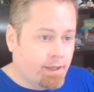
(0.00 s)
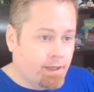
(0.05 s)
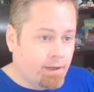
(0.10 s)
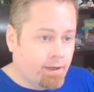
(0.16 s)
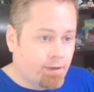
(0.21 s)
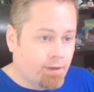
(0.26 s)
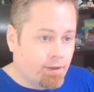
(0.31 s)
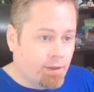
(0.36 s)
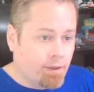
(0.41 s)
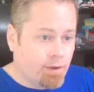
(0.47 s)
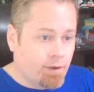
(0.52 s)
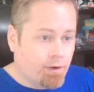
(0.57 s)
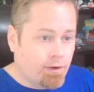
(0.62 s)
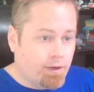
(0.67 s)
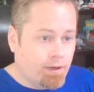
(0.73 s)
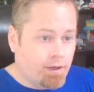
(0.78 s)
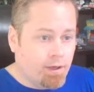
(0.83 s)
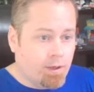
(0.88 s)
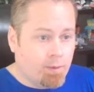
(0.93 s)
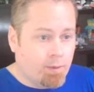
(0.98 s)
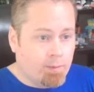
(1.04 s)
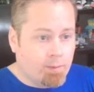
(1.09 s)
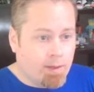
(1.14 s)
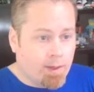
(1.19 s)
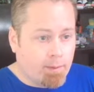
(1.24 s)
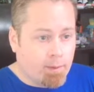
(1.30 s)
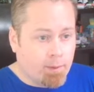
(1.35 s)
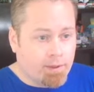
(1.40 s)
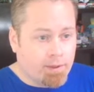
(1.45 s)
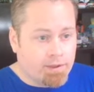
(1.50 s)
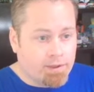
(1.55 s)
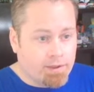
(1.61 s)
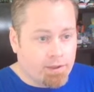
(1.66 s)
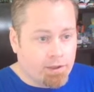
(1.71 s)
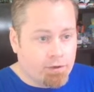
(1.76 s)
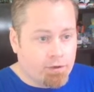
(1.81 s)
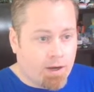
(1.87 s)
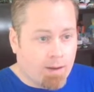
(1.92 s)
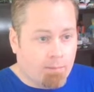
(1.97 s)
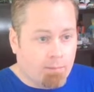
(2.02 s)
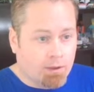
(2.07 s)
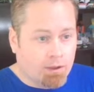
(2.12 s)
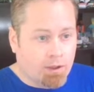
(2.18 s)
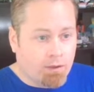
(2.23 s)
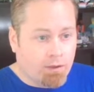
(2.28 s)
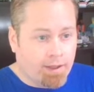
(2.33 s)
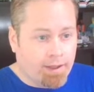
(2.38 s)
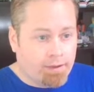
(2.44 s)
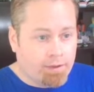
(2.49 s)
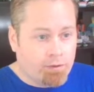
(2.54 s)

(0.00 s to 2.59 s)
on the third year we'd probably want to see a drop below that